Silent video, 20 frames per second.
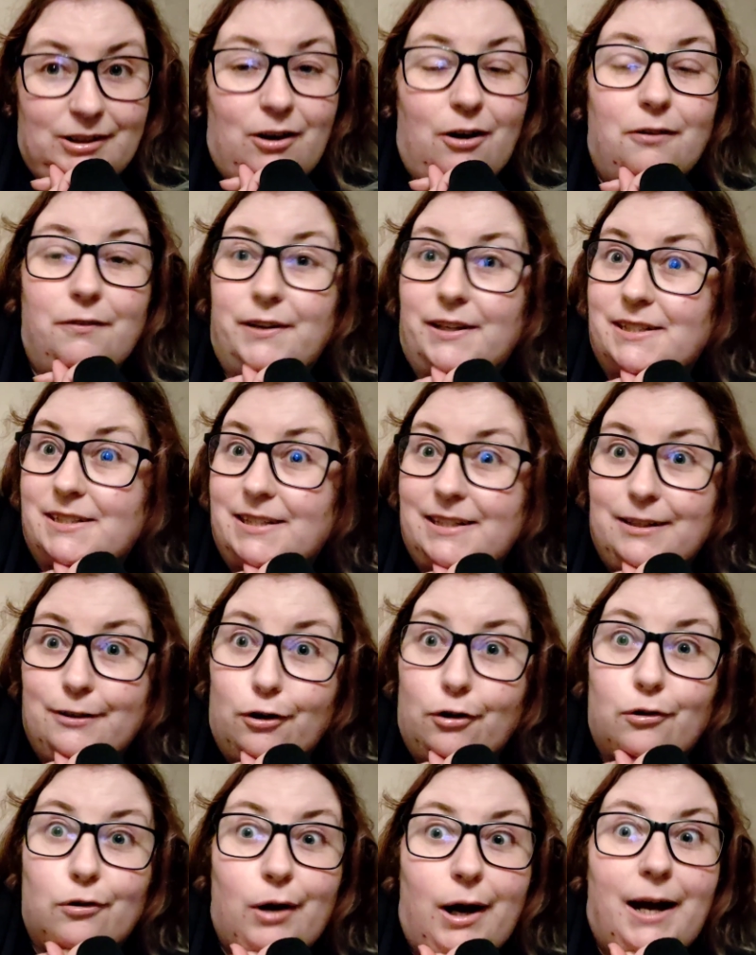Obviously
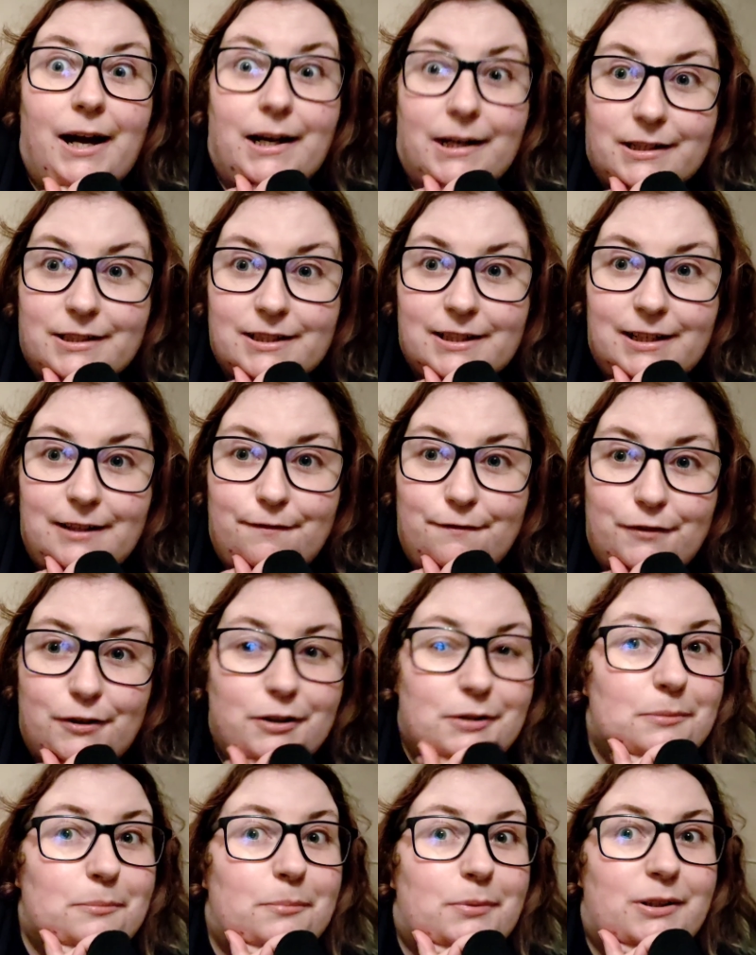not actually
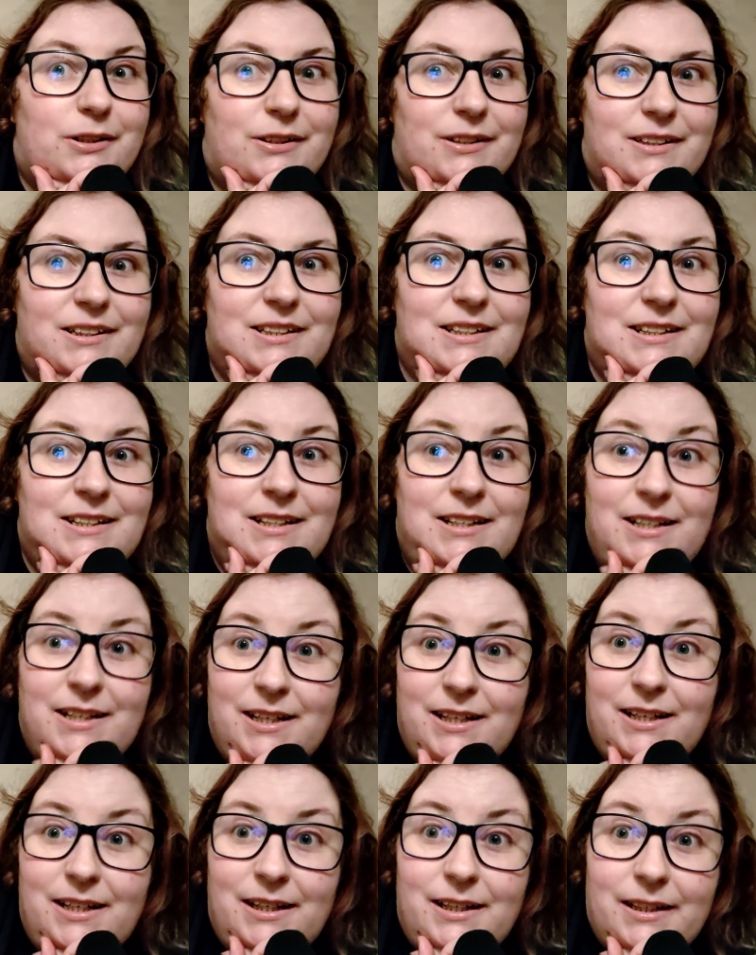fun, but
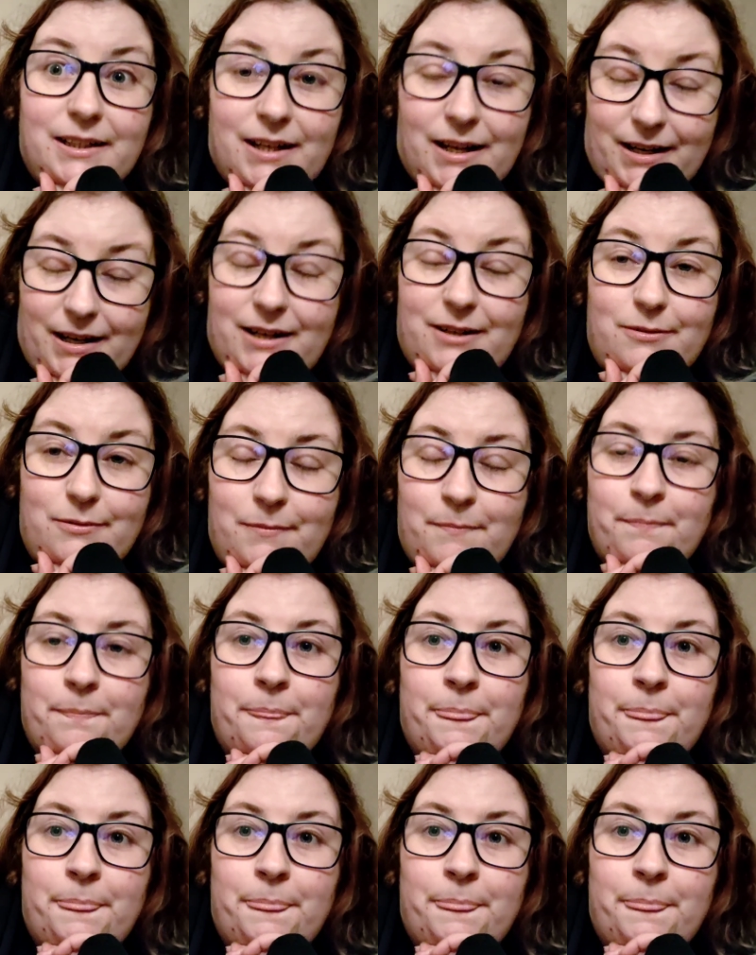you know.